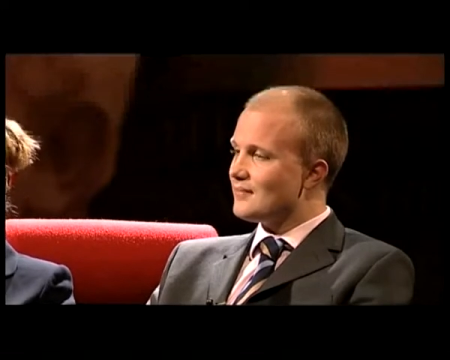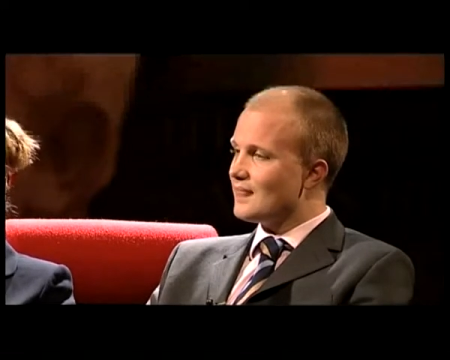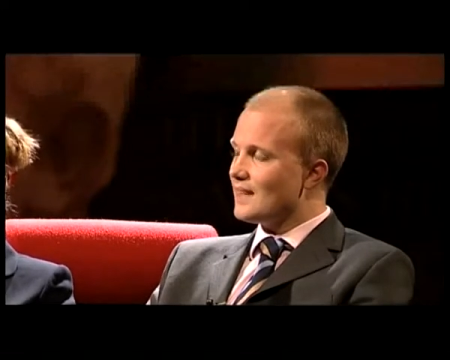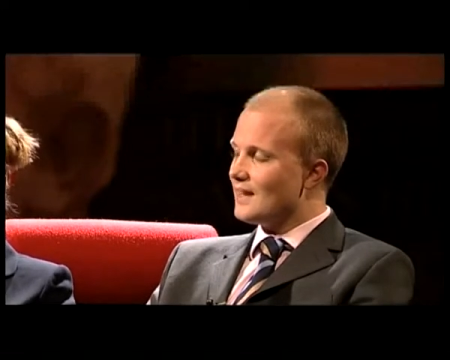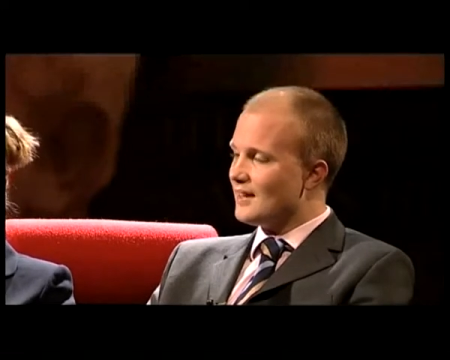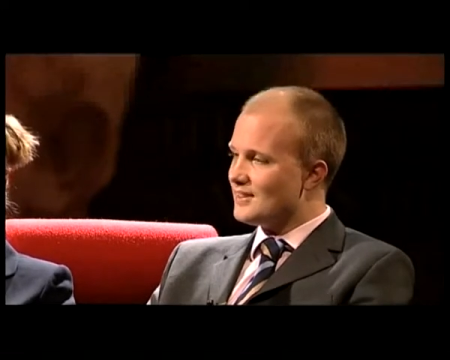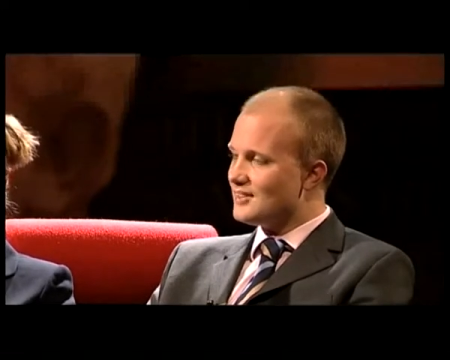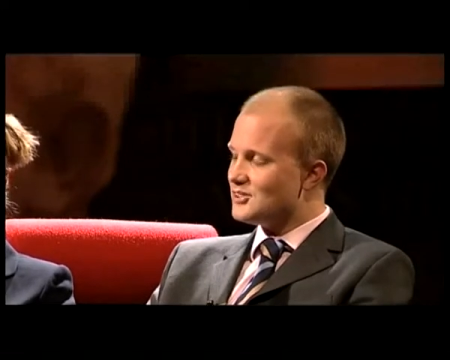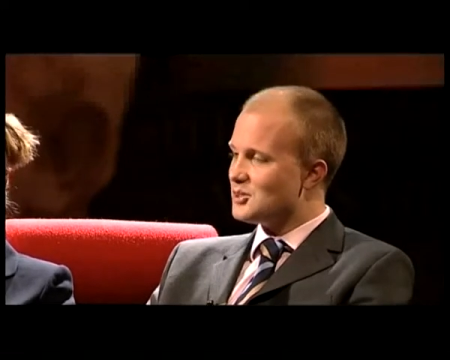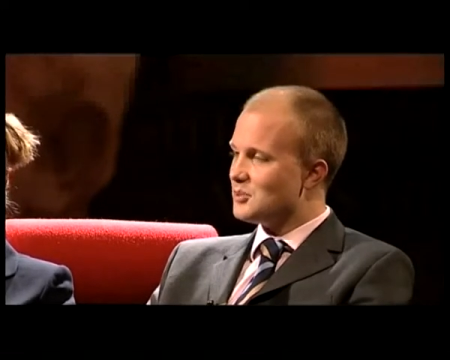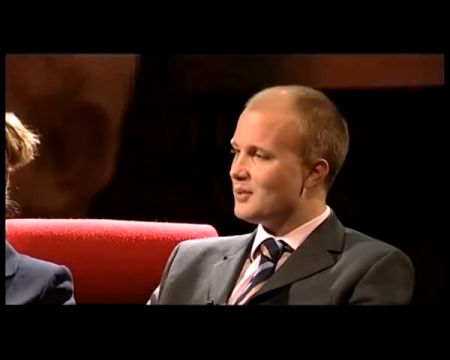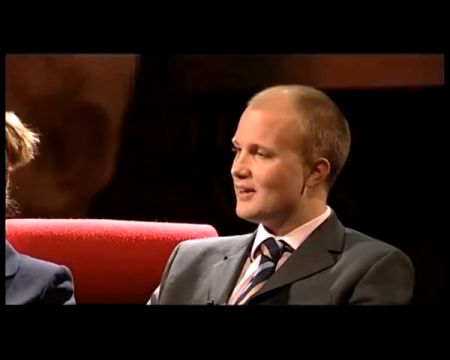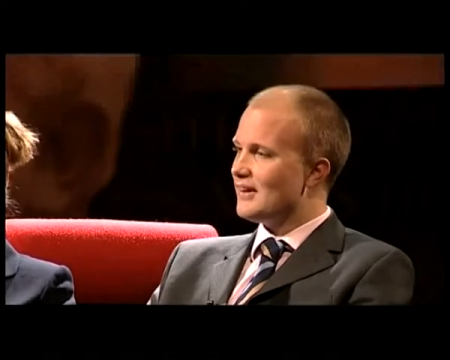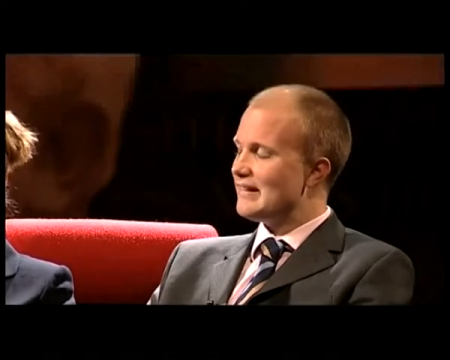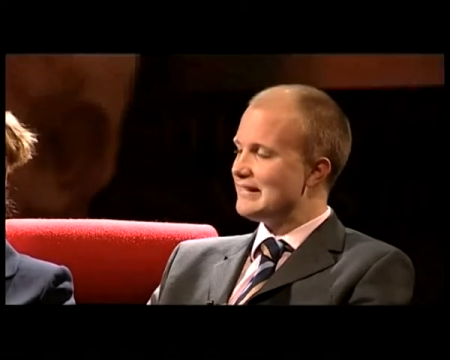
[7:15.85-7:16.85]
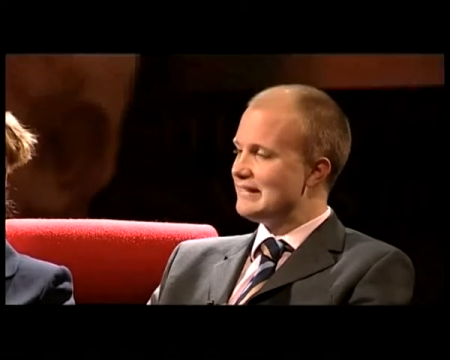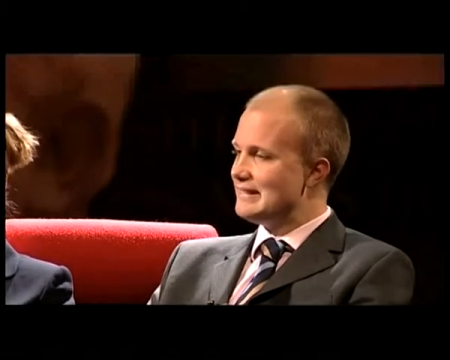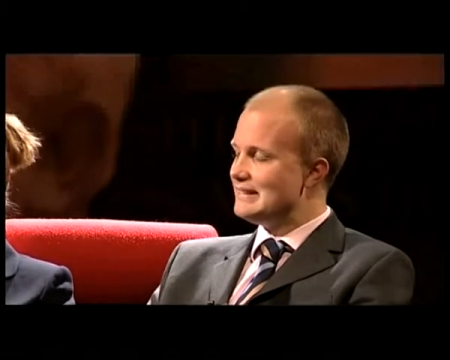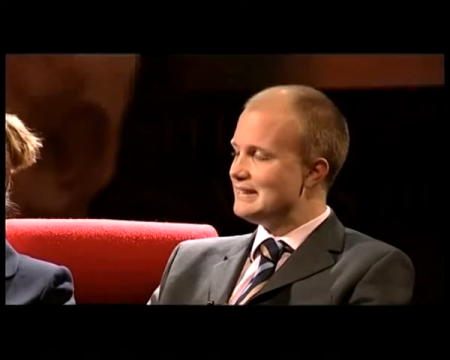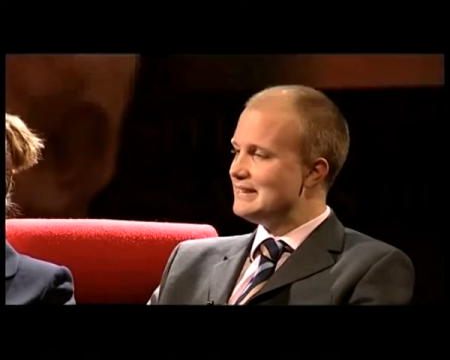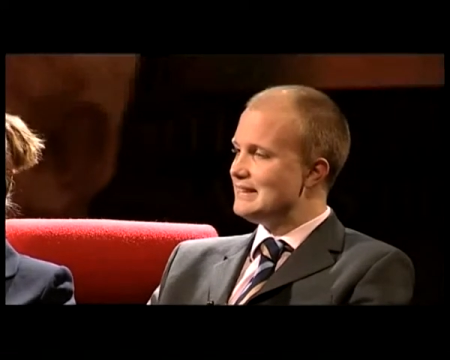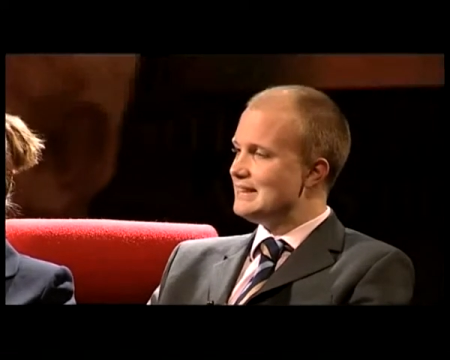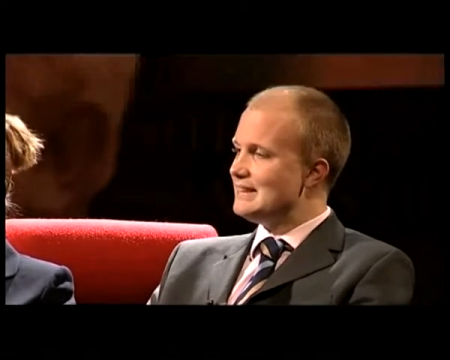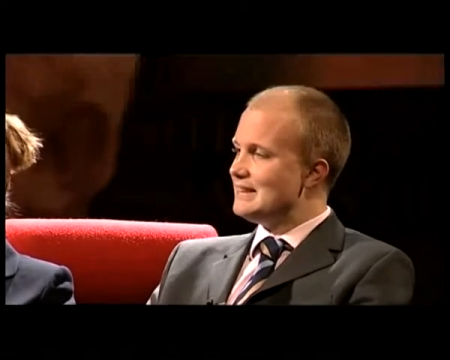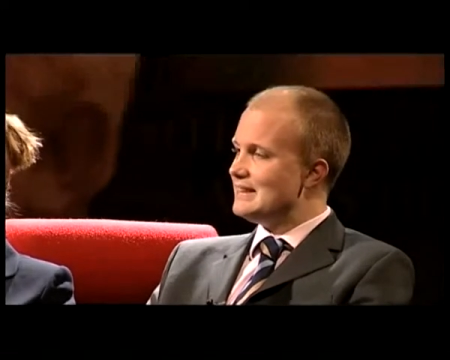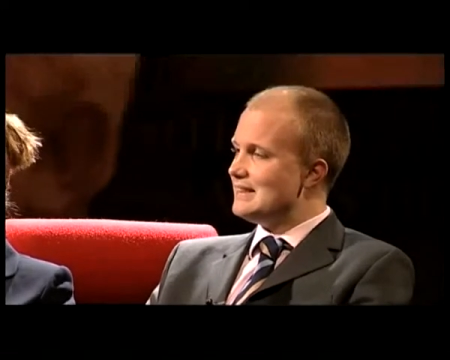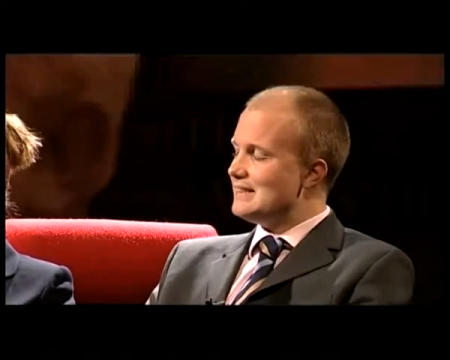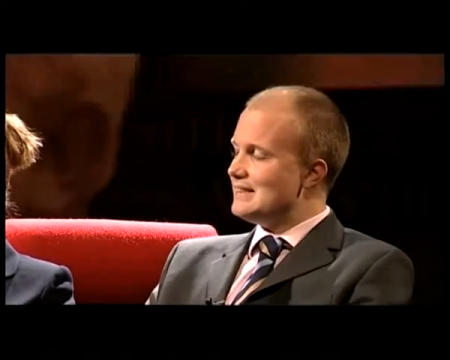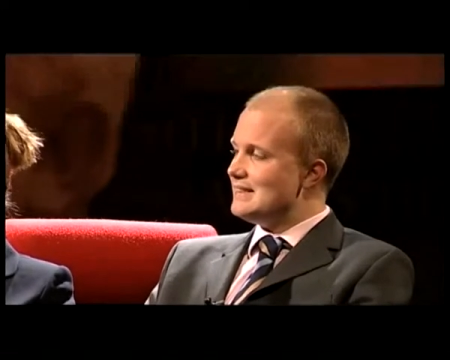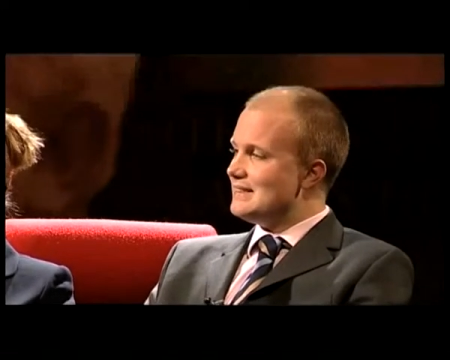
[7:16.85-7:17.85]
Yeah, just about. I, yeah. I,
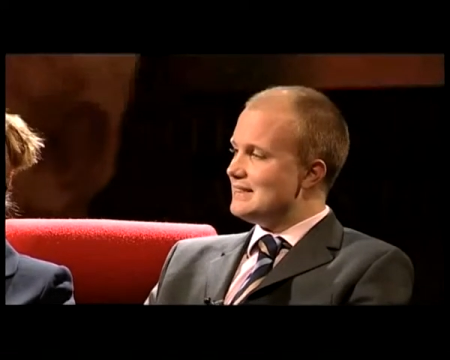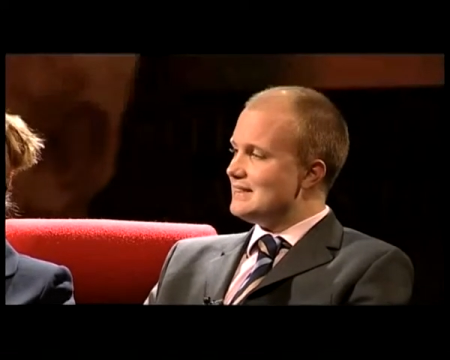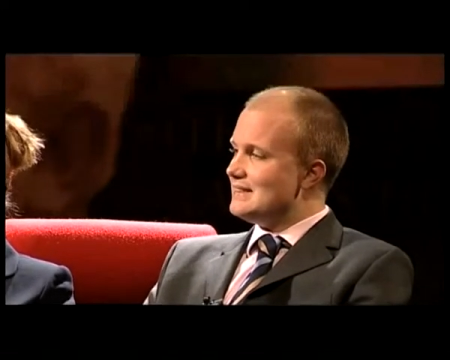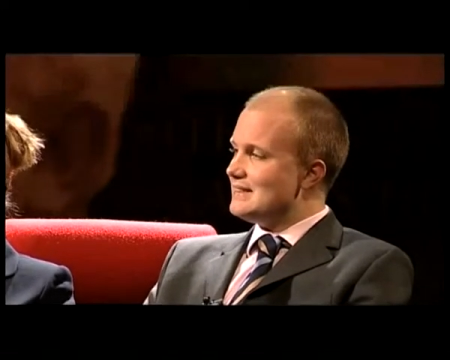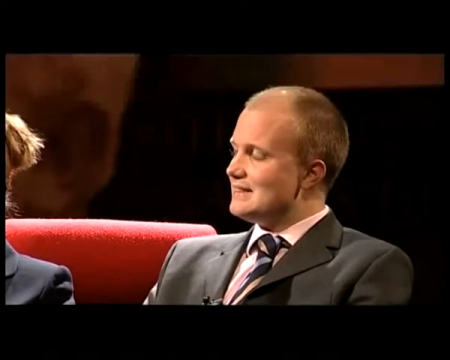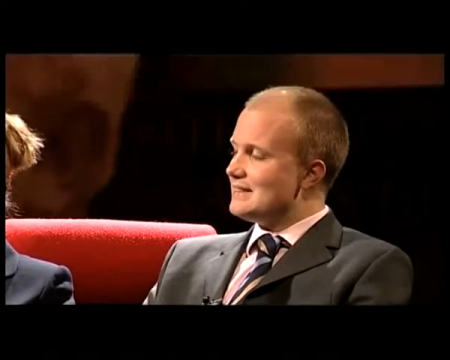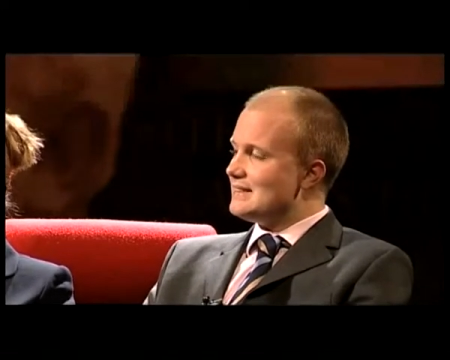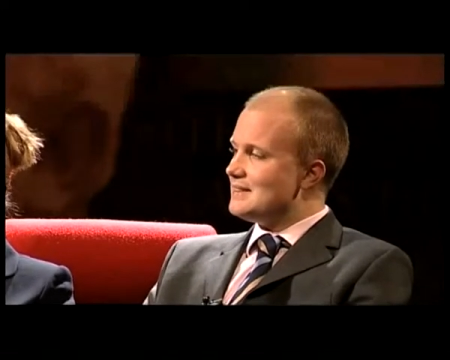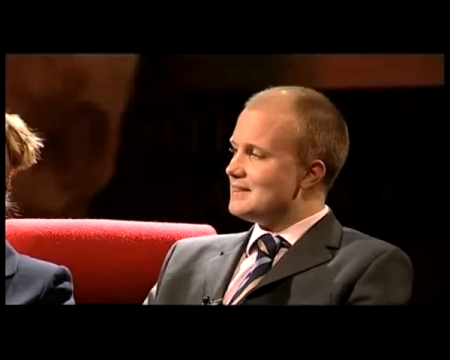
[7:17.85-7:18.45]
seem to remember you